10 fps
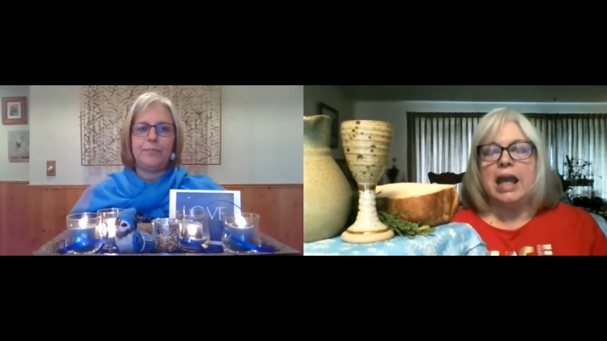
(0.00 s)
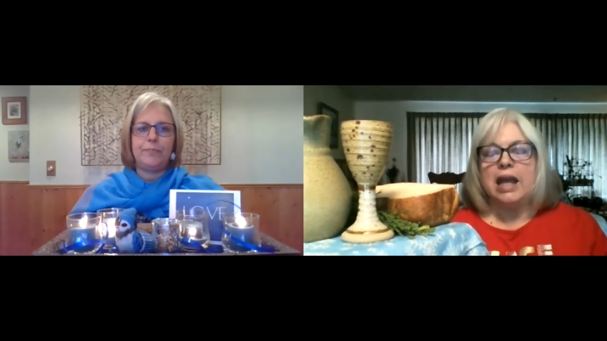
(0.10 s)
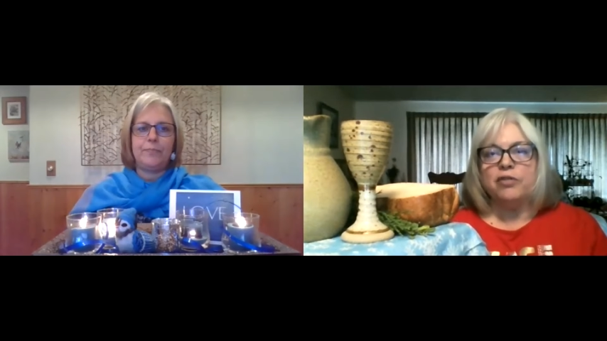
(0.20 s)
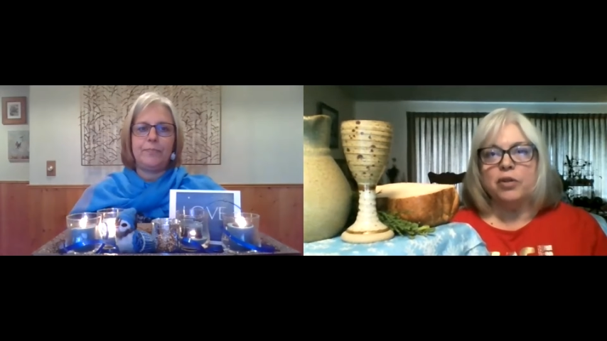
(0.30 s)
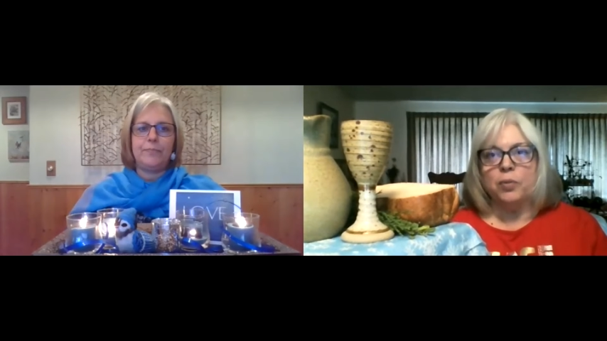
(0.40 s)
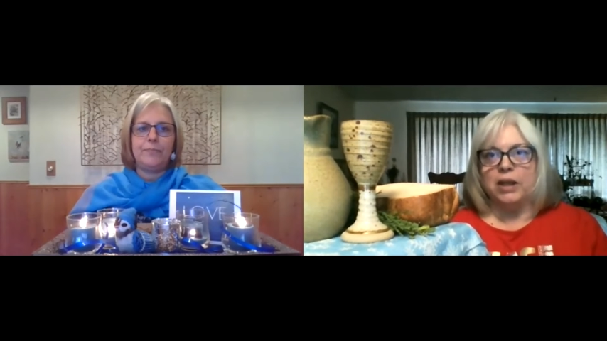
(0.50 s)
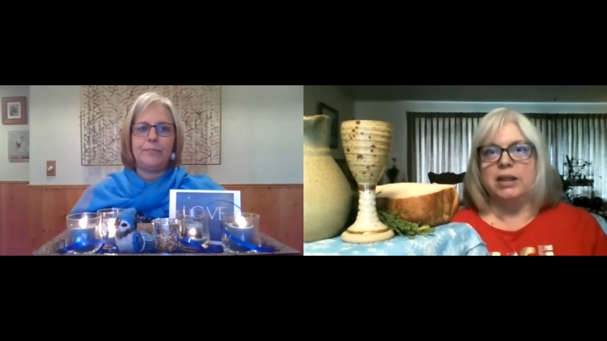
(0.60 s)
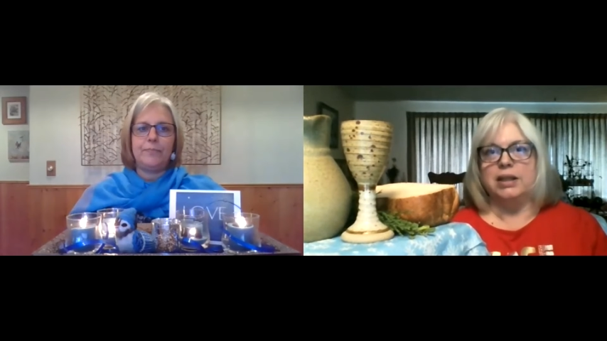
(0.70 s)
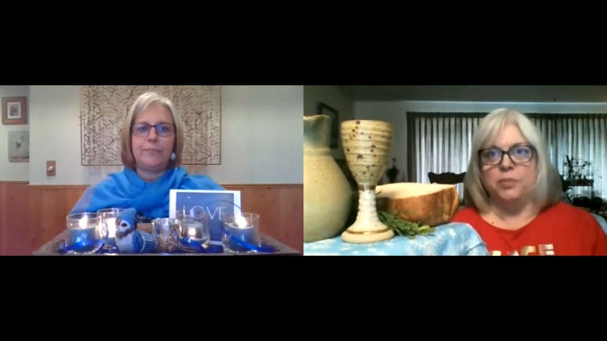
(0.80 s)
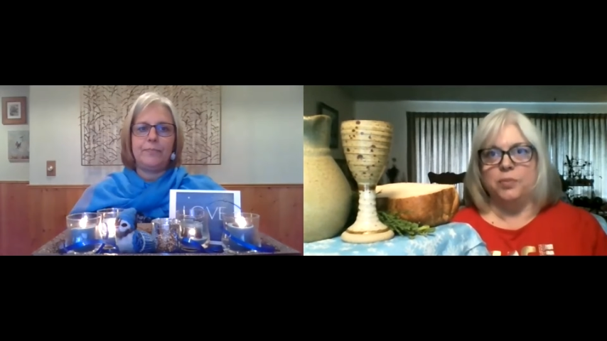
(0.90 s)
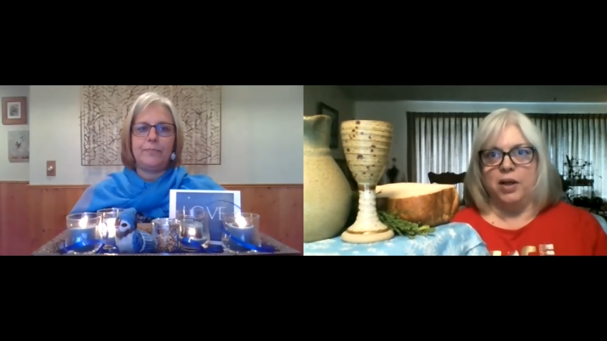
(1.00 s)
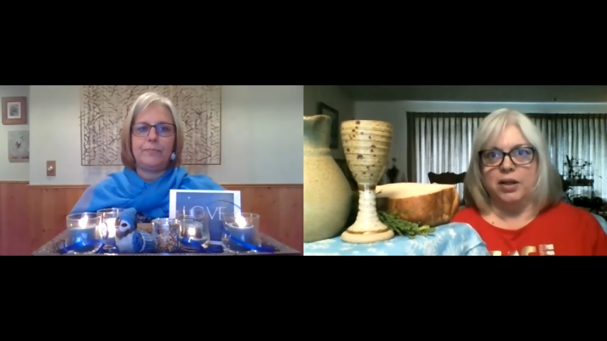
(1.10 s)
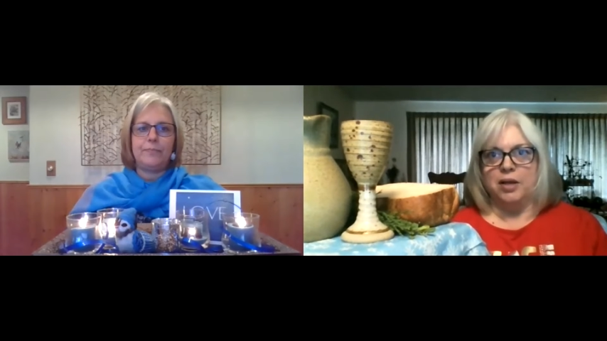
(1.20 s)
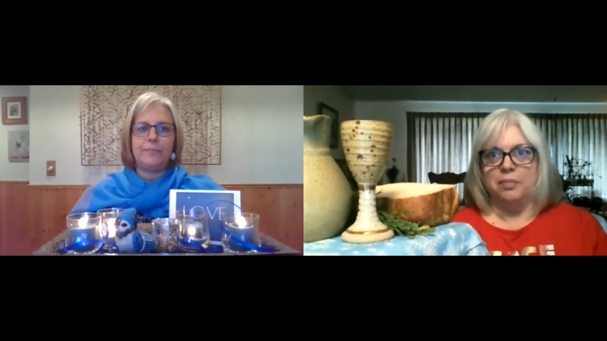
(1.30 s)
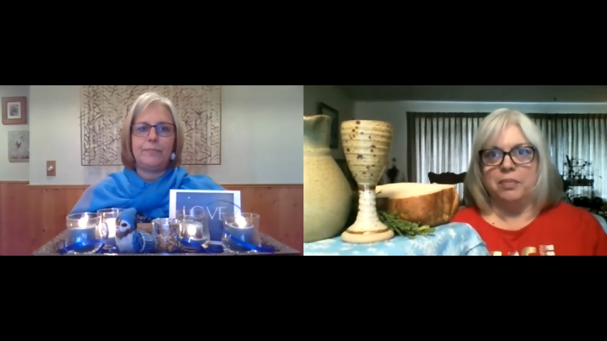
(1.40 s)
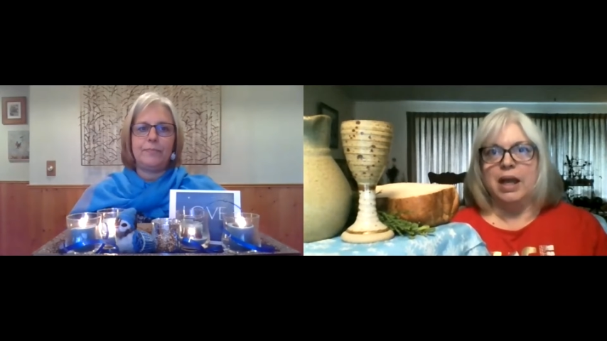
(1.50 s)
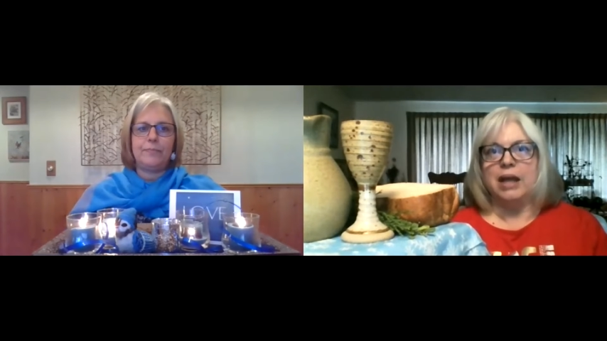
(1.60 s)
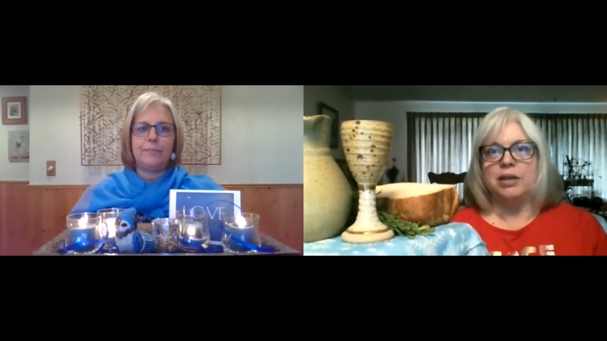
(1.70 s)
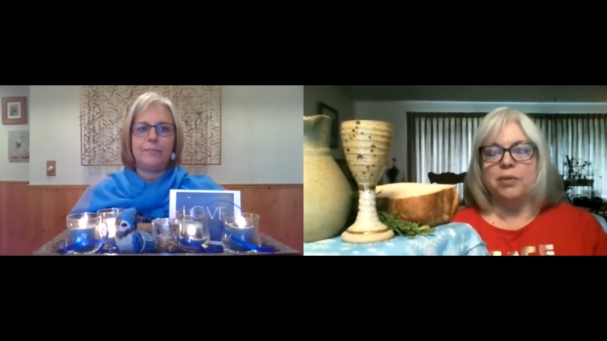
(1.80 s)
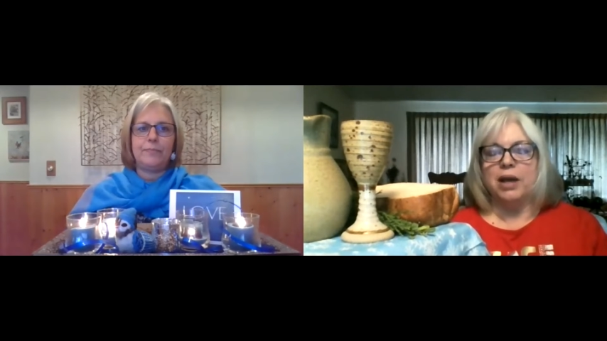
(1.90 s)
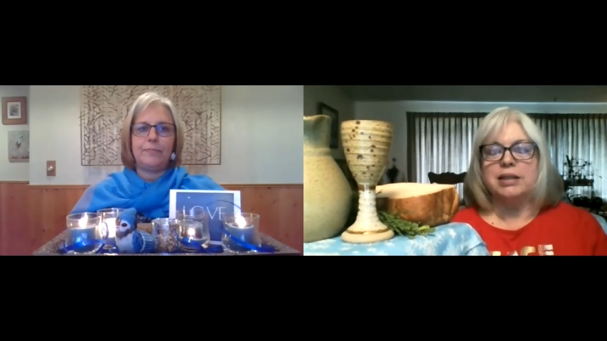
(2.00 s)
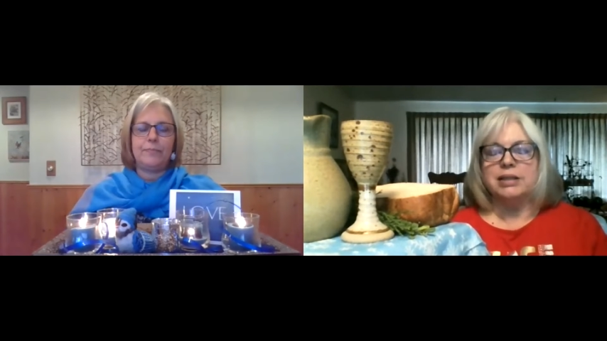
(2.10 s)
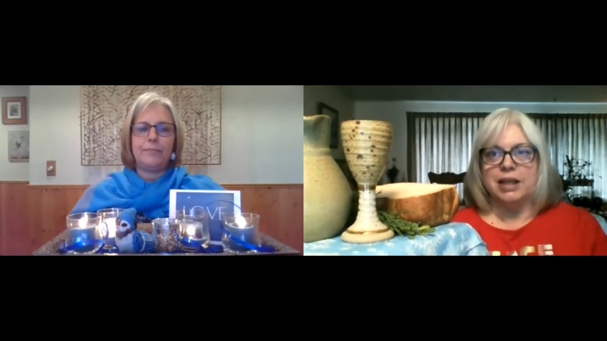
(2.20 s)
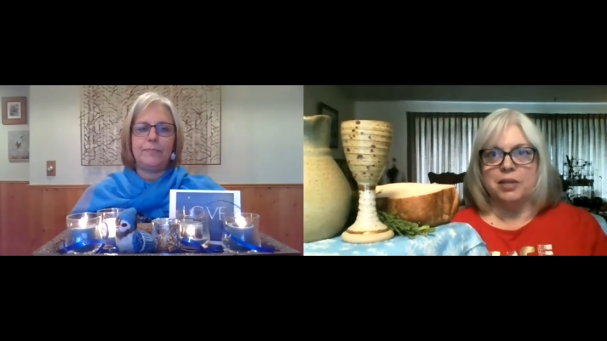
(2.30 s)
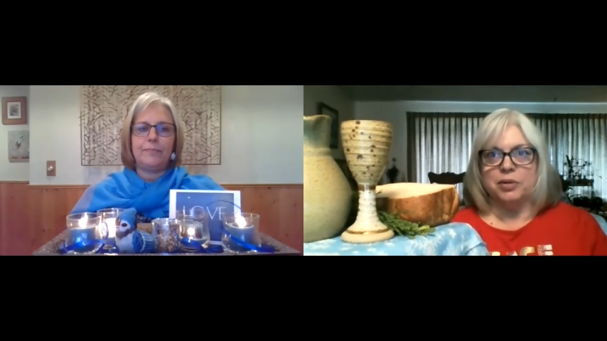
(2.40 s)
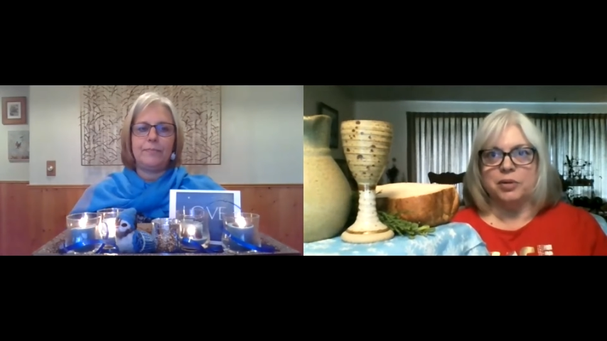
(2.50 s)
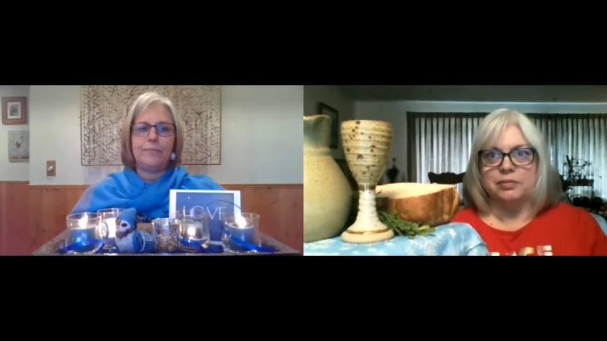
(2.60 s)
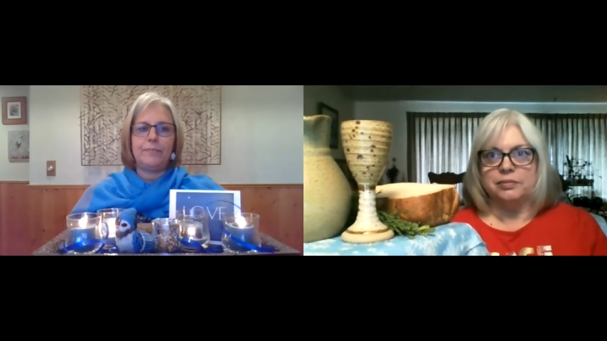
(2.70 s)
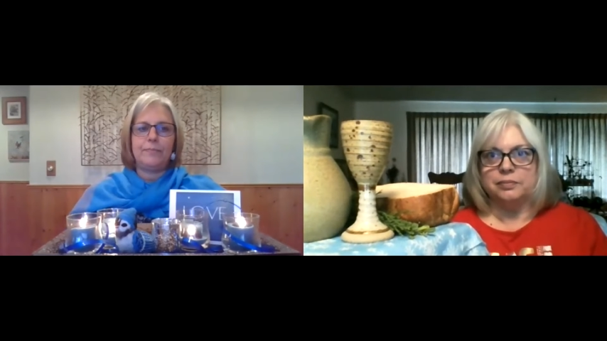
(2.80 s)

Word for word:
Speaker 1: Everyone is welcome at Christ's table.